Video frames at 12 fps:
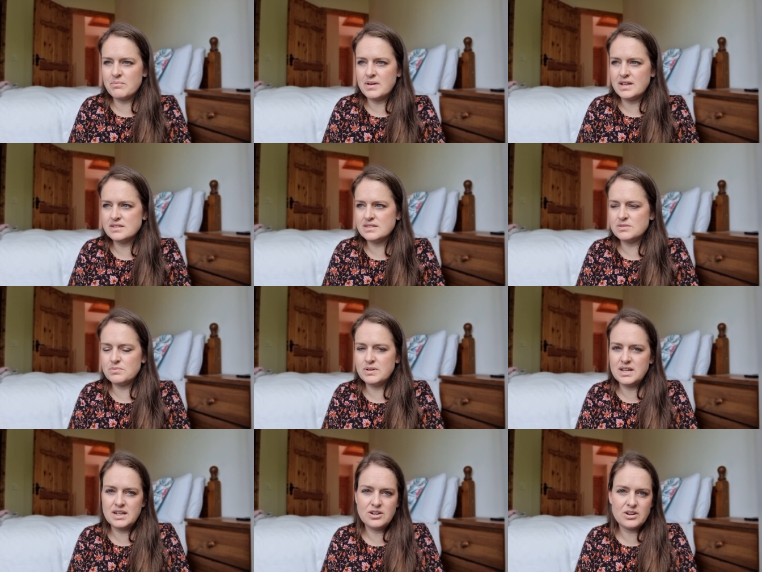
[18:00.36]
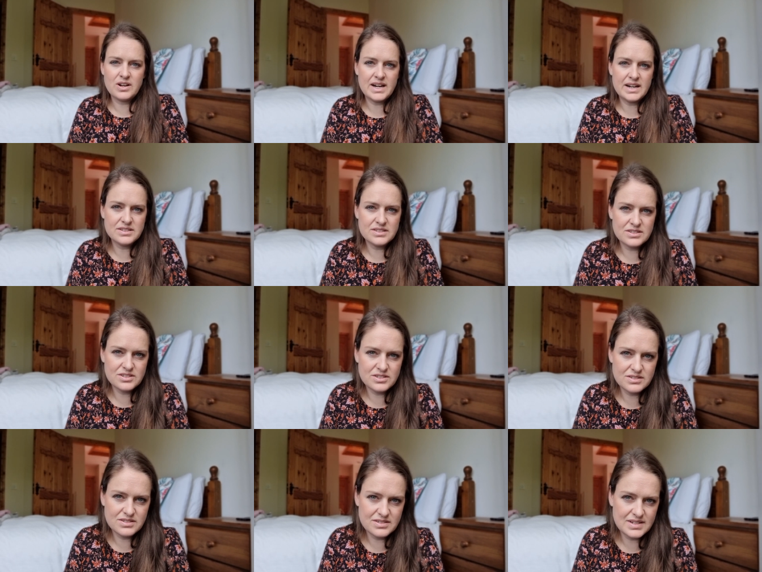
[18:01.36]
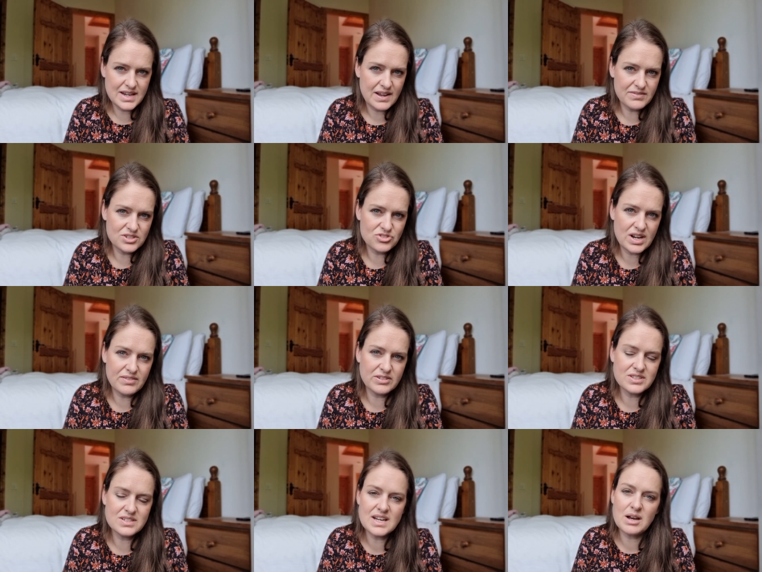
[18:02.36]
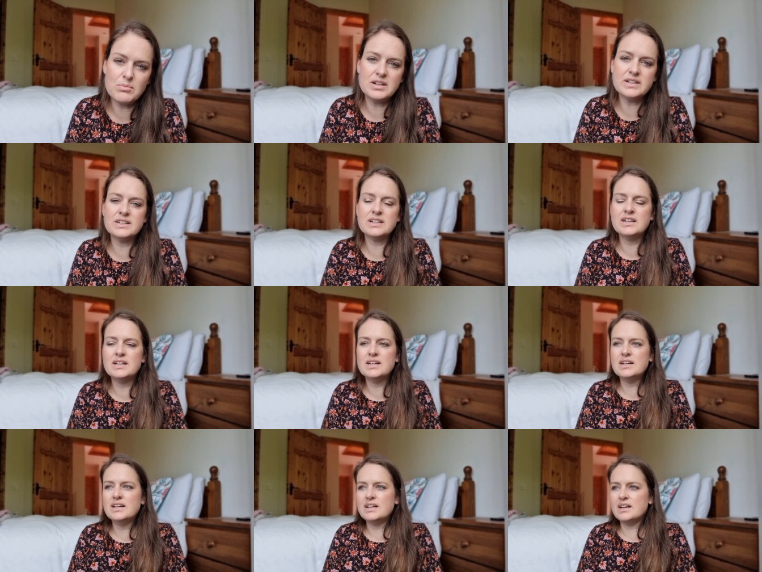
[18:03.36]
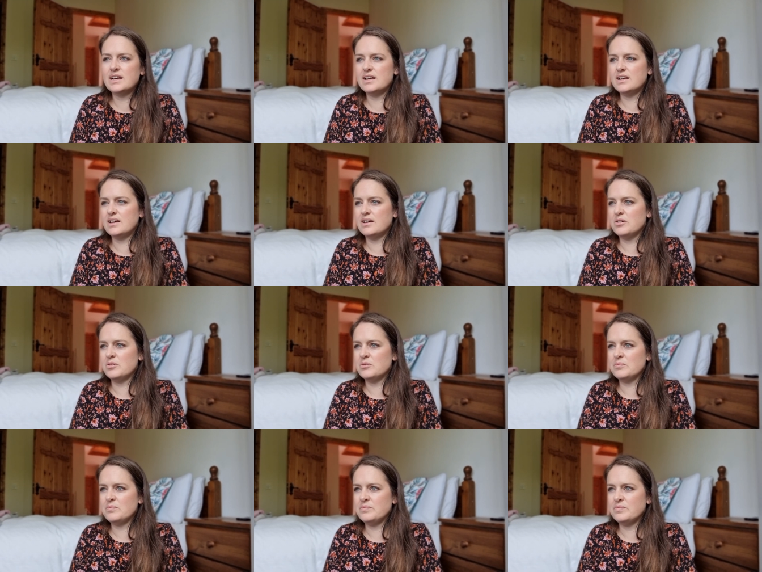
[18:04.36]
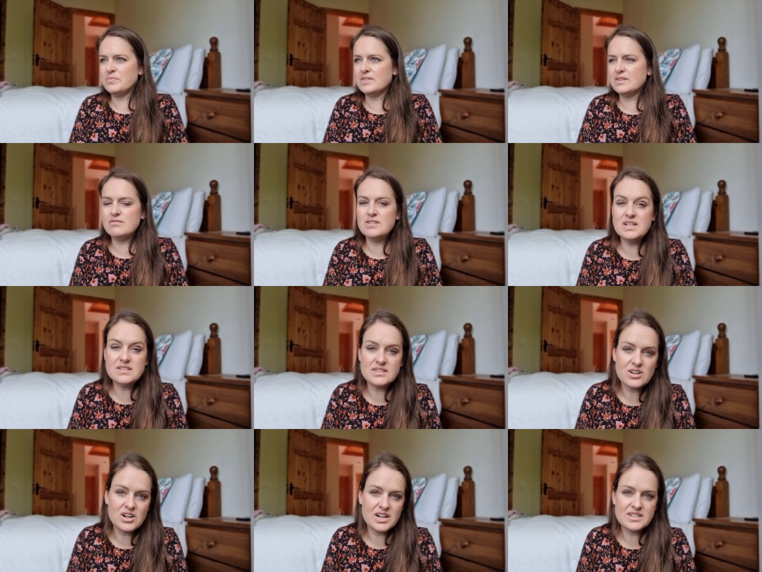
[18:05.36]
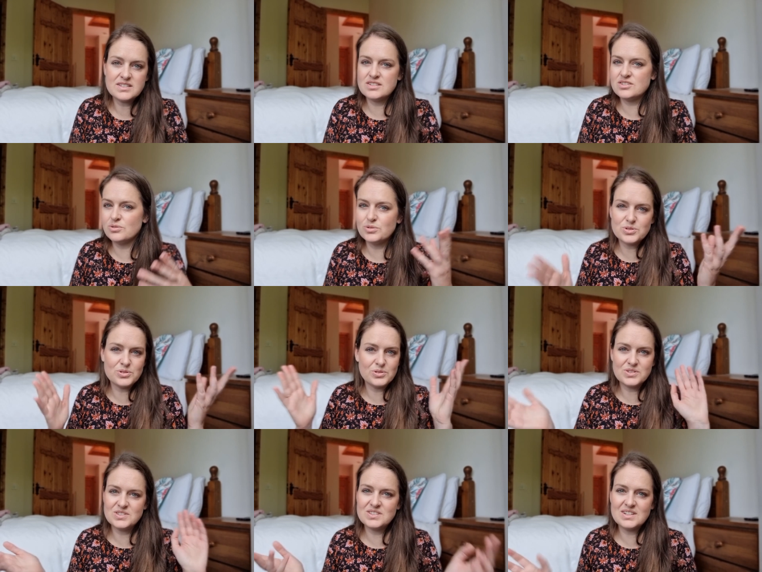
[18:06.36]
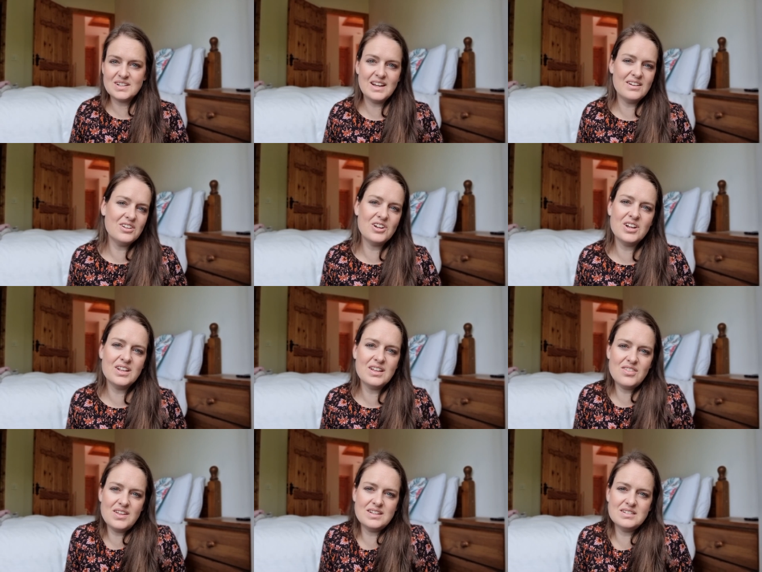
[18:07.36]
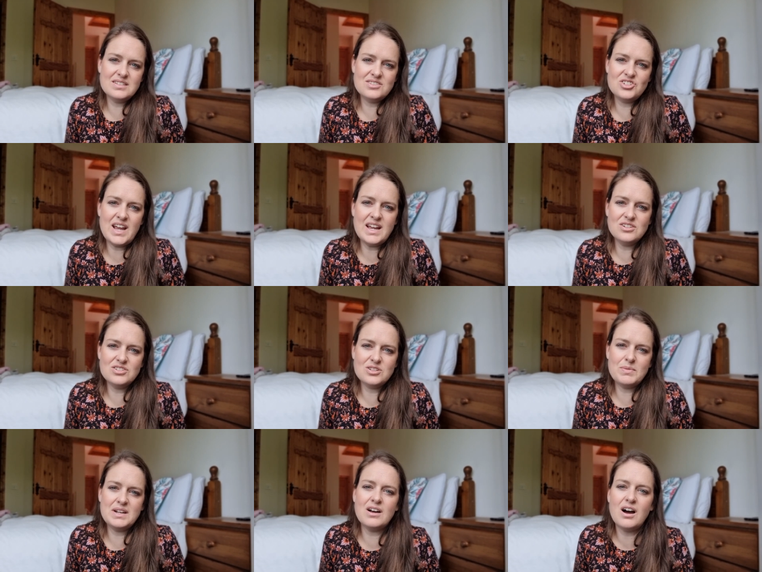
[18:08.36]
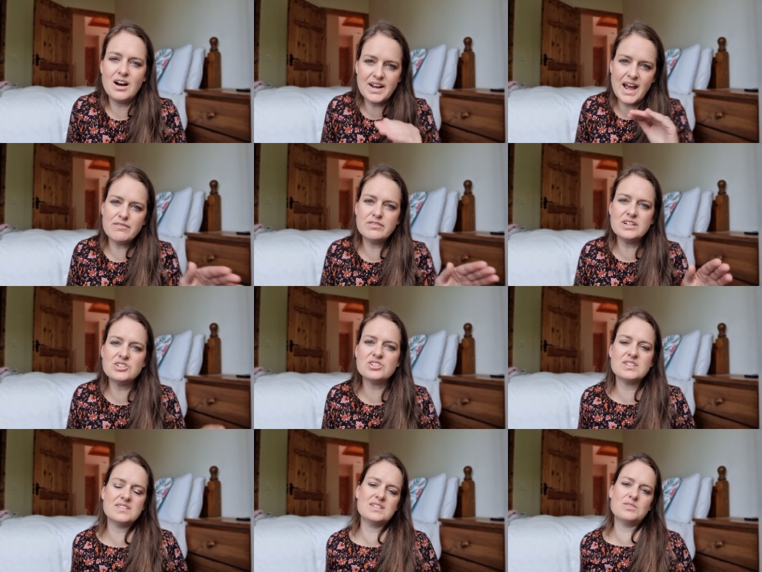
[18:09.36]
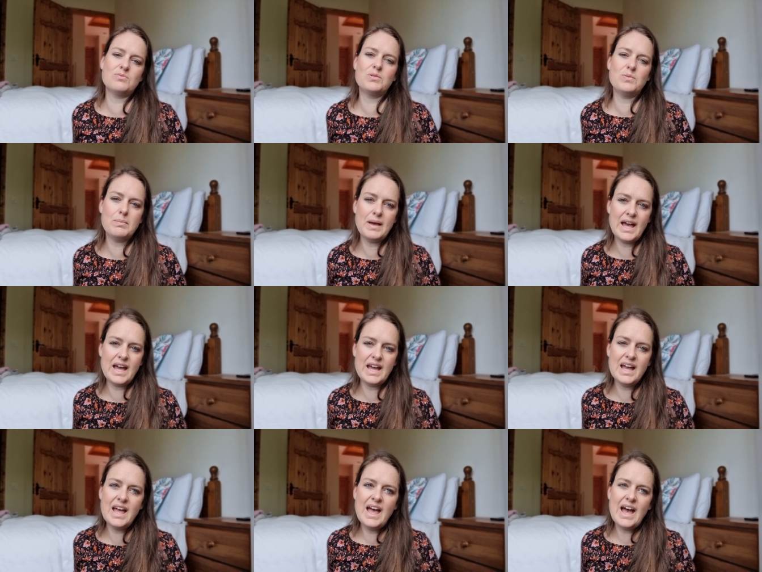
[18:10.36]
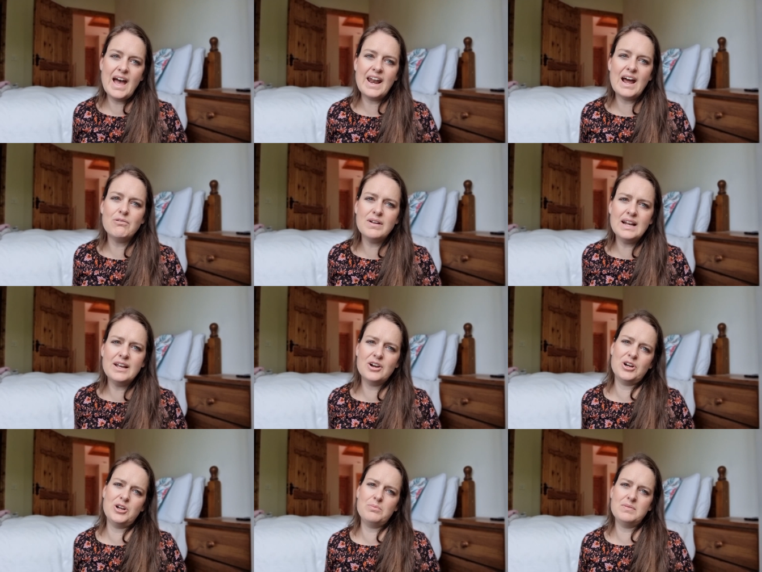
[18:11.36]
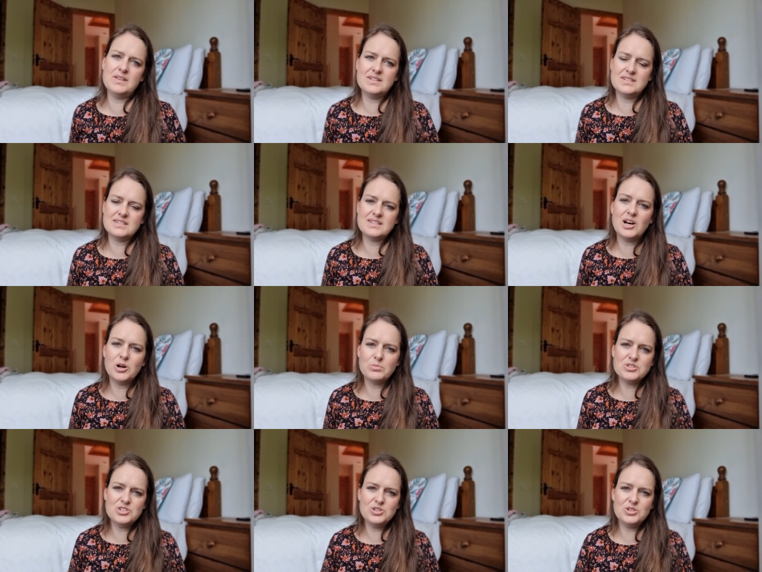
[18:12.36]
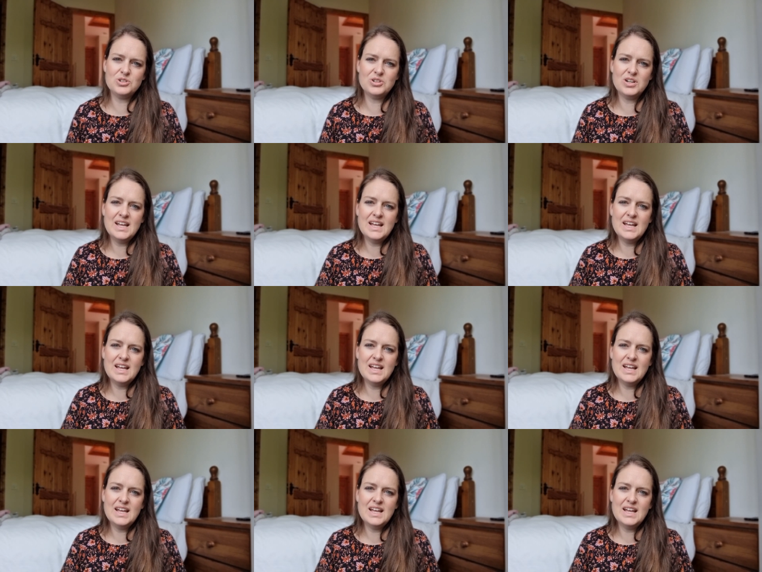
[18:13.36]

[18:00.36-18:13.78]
months we go out, have to travel to Dublin, um, visa costs, all sorts, you know, things change. So, but on average, this is what we pay. And I really hope that this has helped you